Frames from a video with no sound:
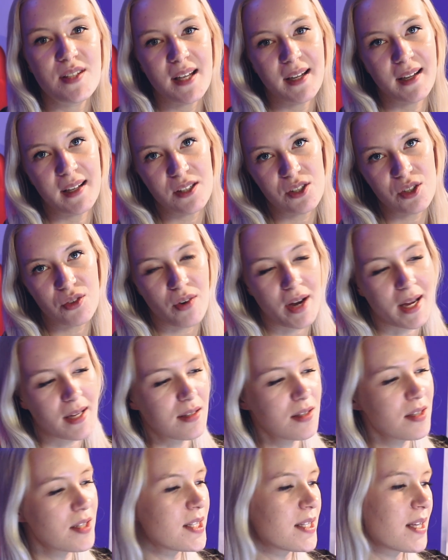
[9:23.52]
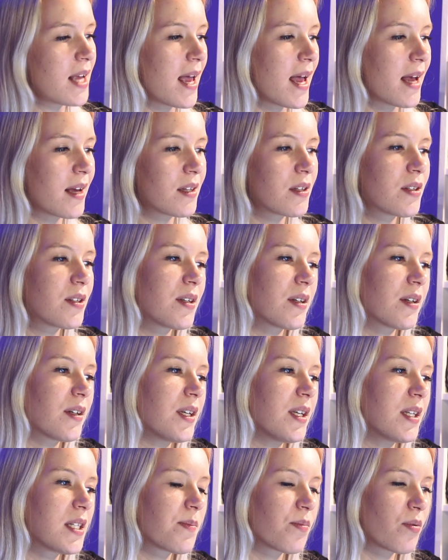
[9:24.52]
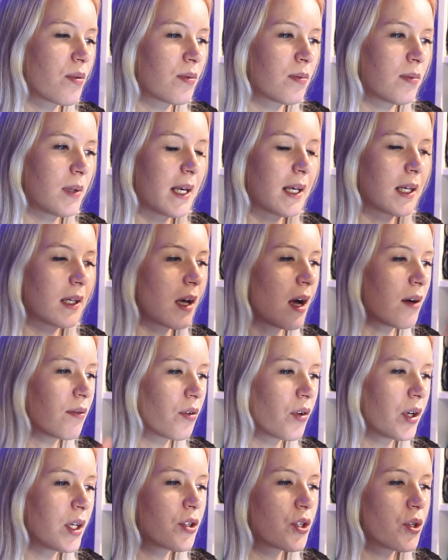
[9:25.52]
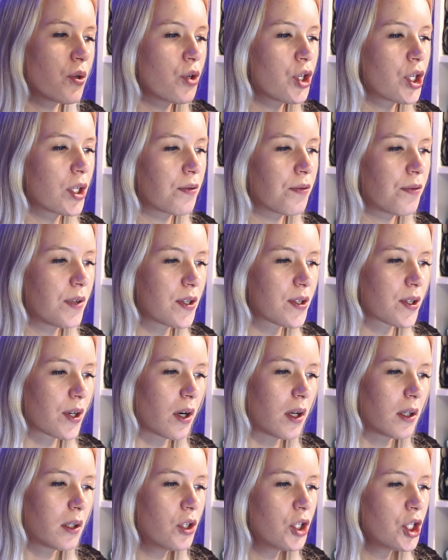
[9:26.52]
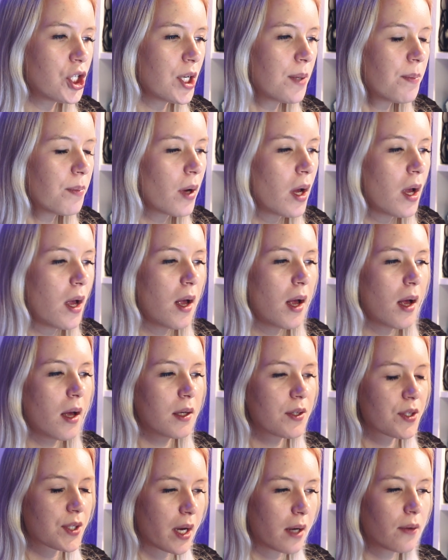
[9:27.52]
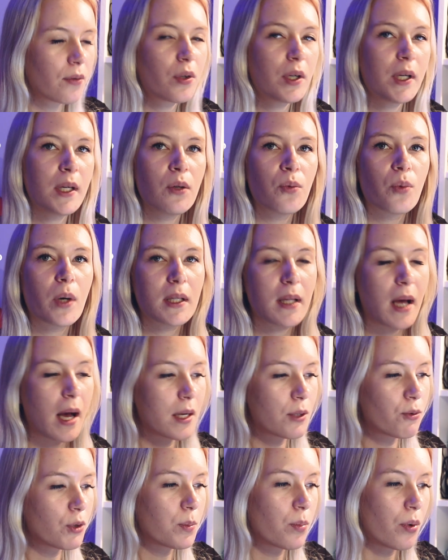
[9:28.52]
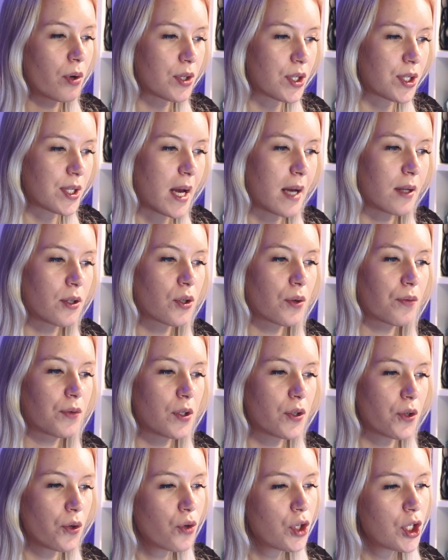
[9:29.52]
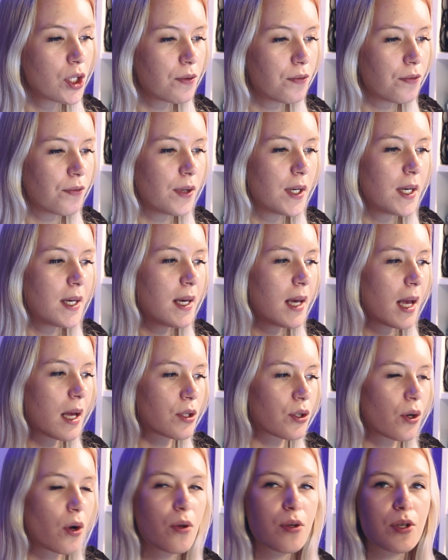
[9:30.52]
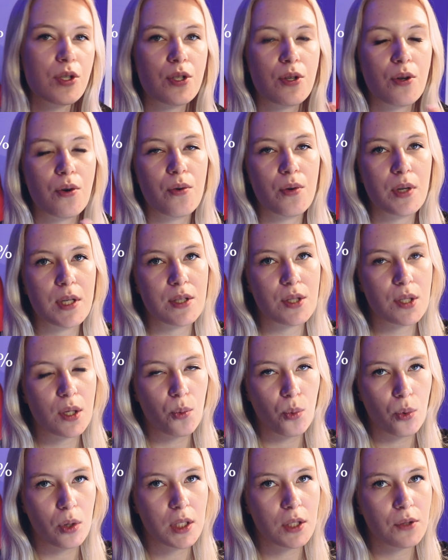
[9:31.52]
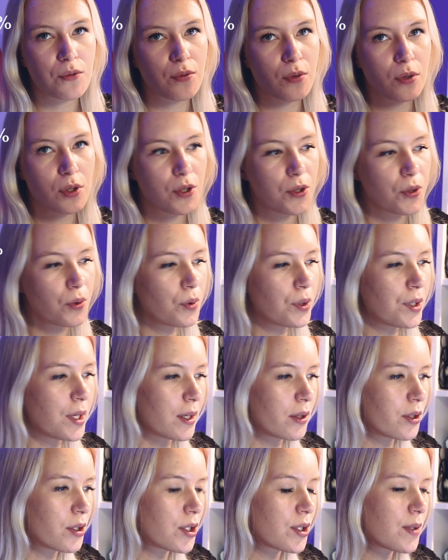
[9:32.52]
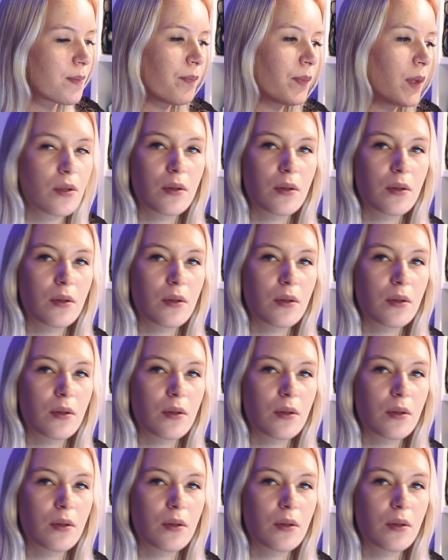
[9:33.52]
second grant, and it's like covering tuition fee scholarship and covering 100% of the tuition fee, and also it's awarding for 2 years.